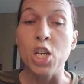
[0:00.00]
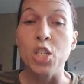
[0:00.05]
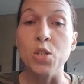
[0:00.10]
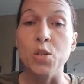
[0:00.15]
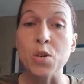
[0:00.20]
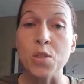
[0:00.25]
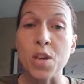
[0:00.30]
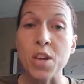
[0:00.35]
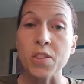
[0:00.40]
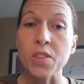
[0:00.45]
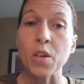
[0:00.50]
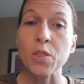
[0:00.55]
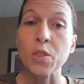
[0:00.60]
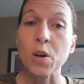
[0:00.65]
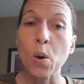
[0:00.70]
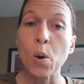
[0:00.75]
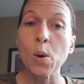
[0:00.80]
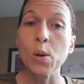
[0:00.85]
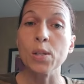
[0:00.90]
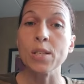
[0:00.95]
Do you think that
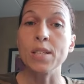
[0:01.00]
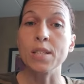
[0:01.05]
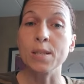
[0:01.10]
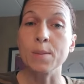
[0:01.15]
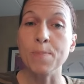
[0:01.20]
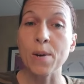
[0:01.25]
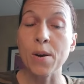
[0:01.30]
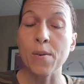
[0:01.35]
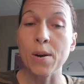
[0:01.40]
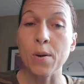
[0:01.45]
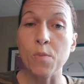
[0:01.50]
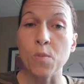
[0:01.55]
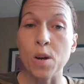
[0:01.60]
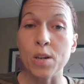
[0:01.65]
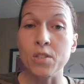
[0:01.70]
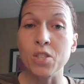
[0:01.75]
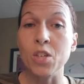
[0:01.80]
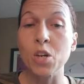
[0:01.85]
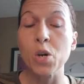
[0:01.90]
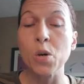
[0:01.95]
the Holy Spirit
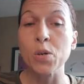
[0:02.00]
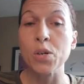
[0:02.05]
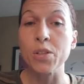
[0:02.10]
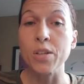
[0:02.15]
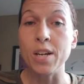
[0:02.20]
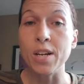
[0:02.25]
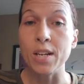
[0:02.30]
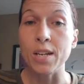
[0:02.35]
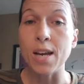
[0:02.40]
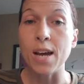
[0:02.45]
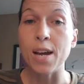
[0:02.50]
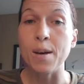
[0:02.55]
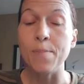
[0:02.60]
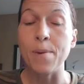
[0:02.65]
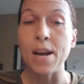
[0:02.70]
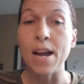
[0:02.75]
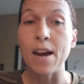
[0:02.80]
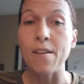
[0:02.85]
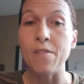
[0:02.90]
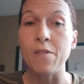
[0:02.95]
wants to go to the club
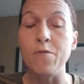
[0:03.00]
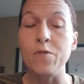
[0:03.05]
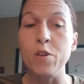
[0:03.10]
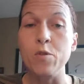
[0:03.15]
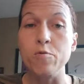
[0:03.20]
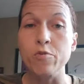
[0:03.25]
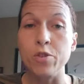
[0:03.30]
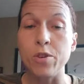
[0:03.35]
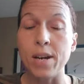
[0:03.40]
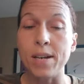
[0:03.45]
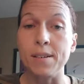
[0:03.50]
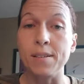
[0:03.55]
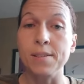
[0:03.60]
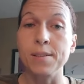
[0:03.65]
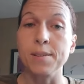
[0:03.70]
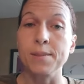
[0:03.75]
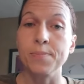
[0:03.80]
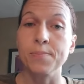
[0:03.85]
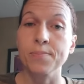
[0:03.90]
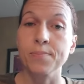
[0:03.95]
and have a few
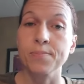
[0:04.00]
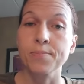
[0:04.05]
drinks?